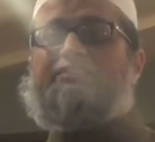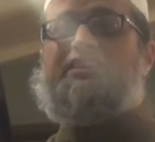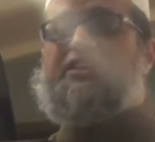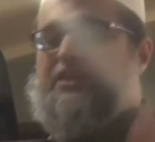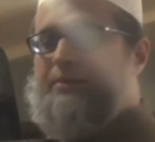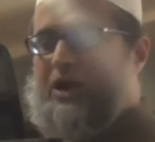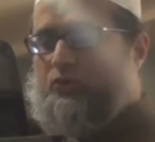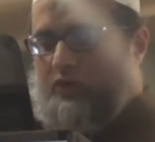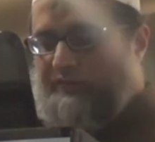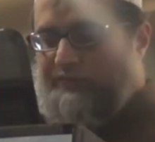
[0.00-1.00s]
can see the
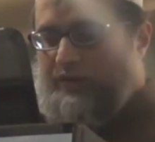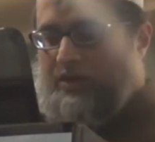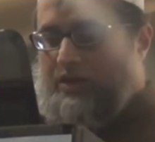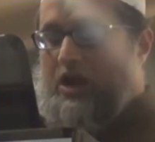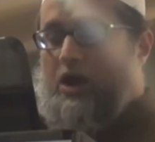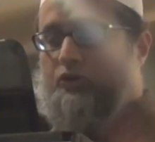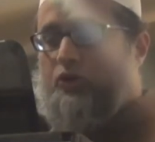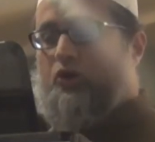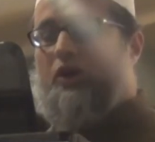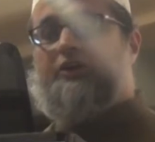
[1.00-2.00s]
amount of how
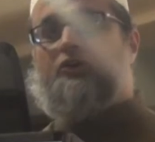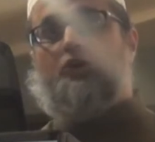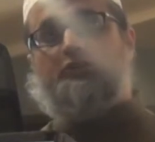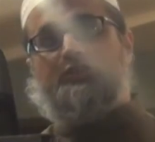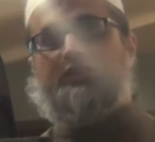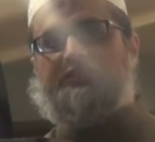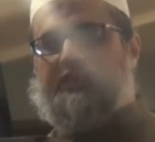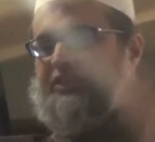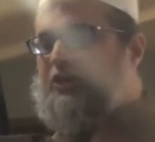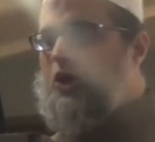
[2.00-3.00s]
your dollar goes
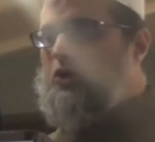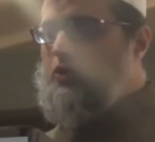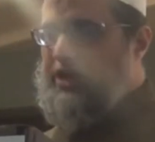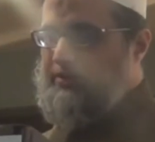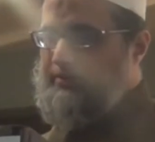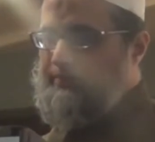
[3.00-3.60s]
such a long way.